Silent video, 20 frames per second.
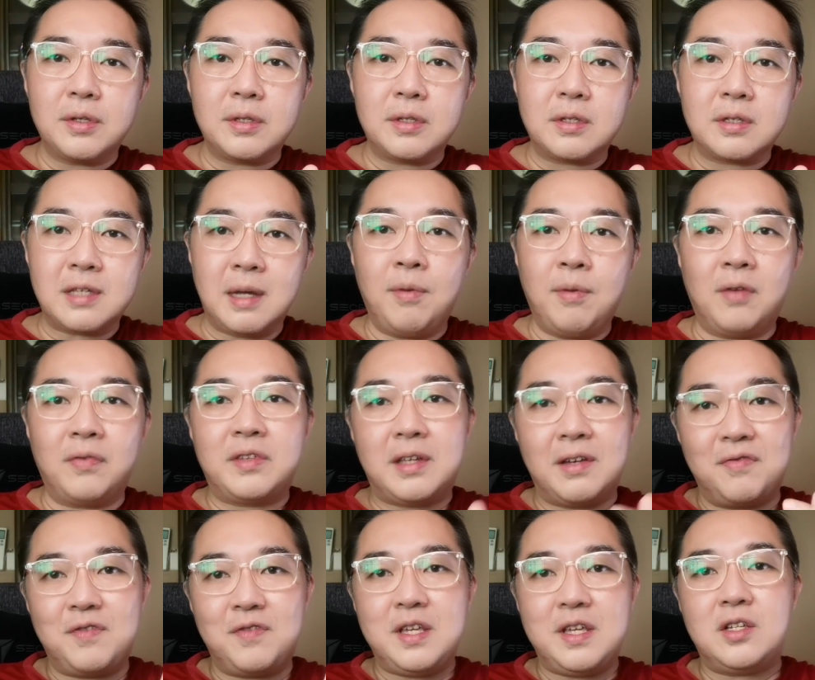some of the
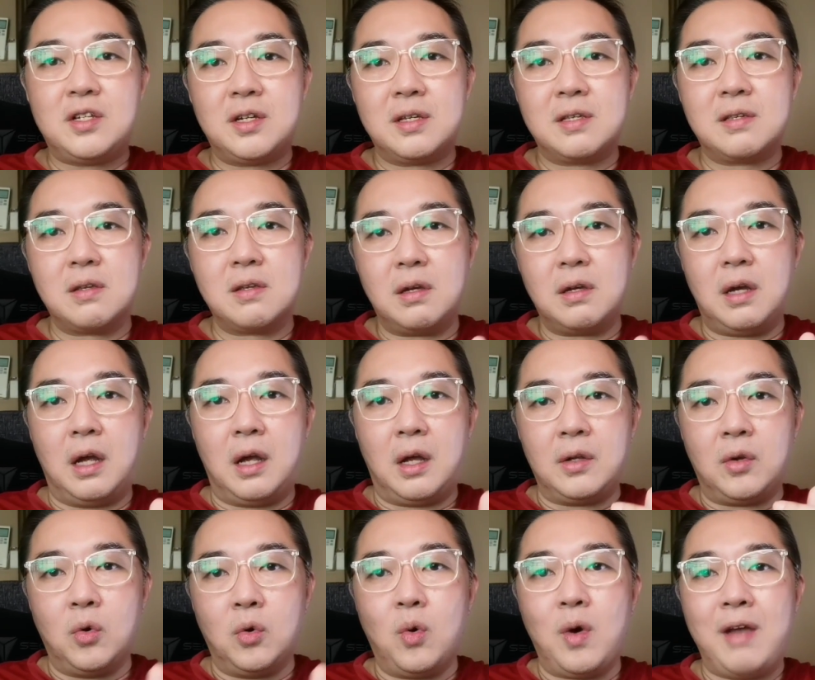features
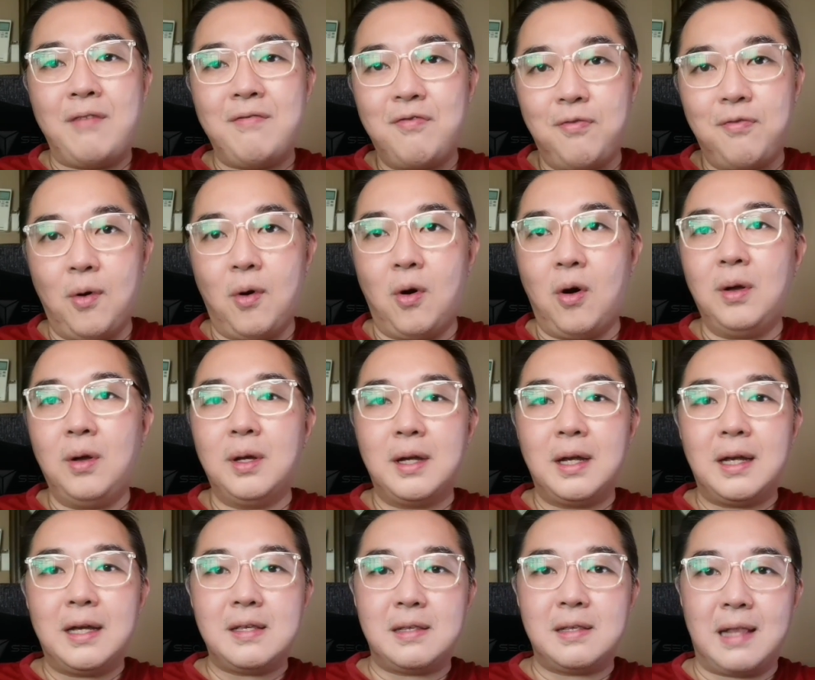on OM 4,
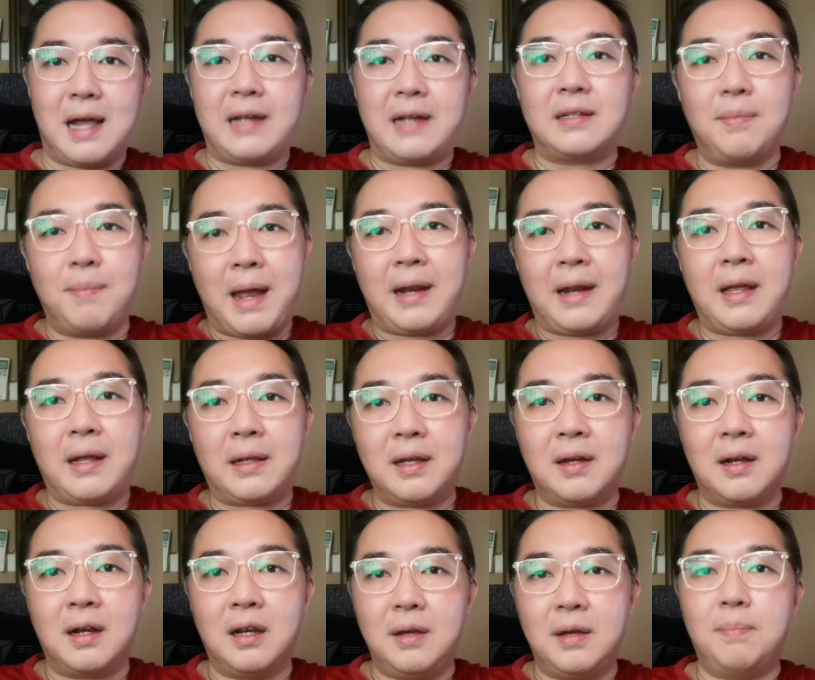like the
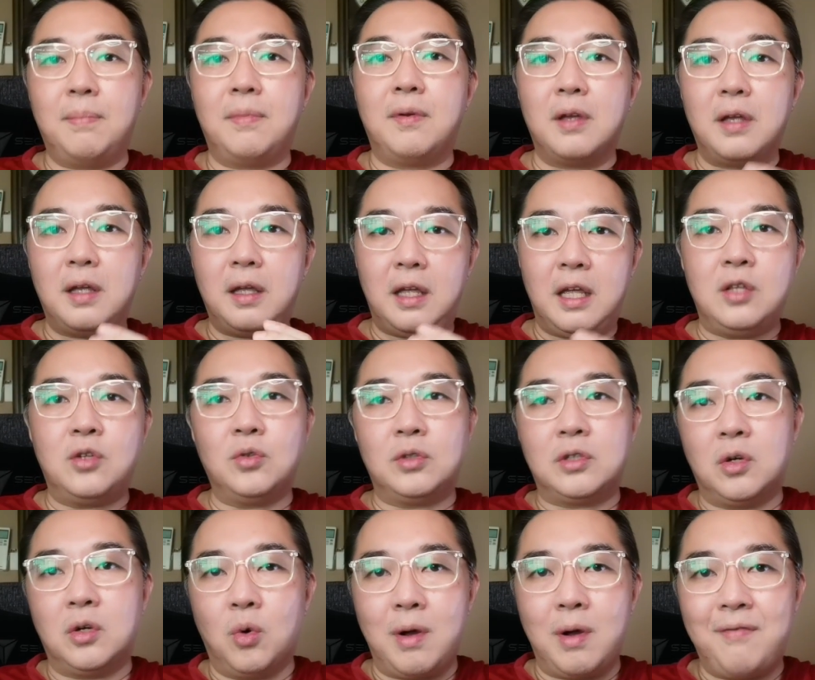magnetic clip, into
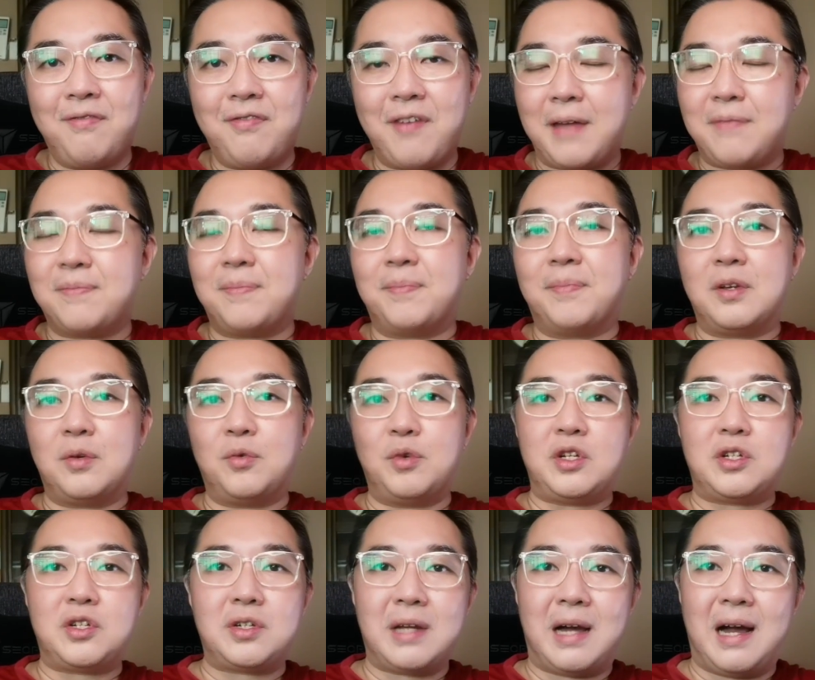the OM 5,
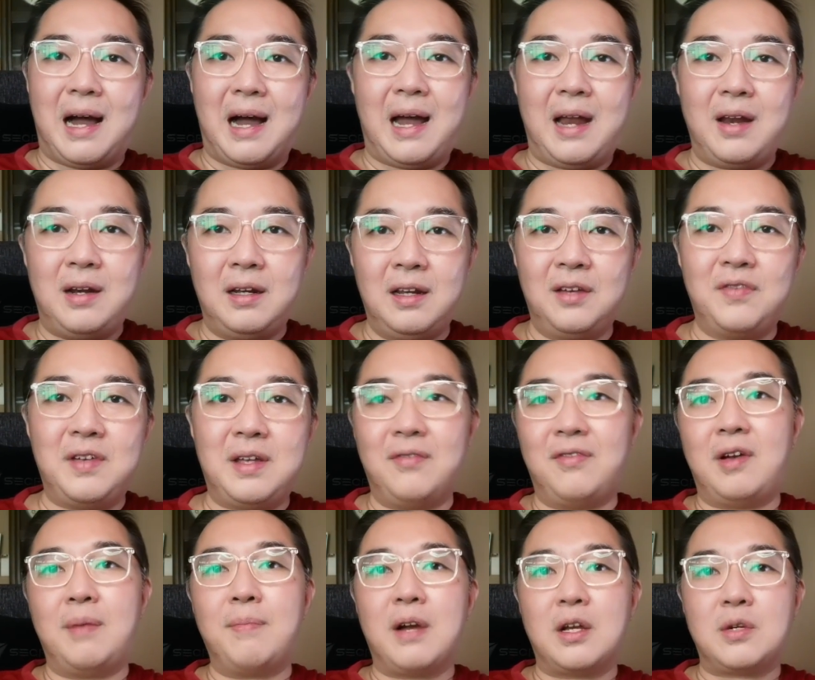which I love it
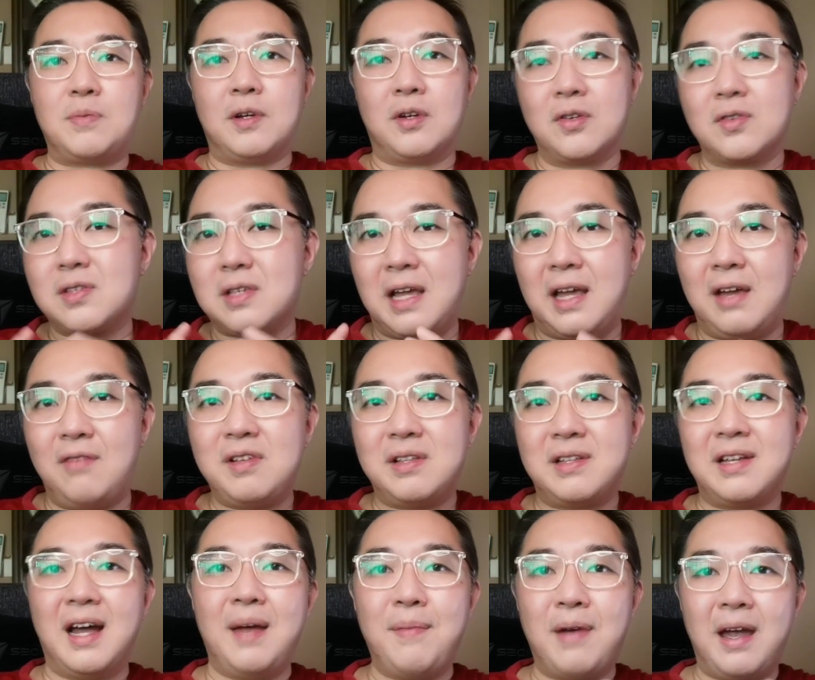very much, because every
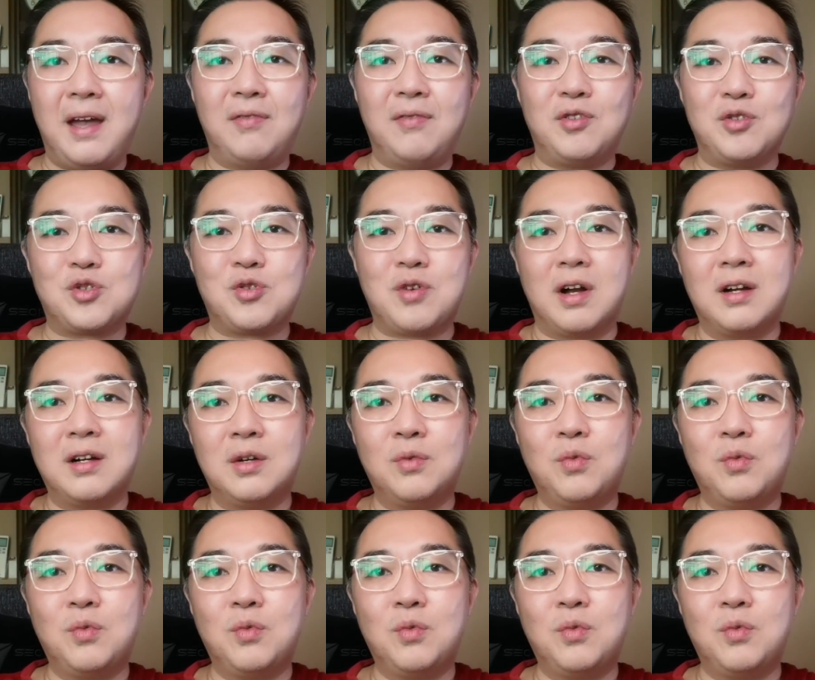time I have to struggle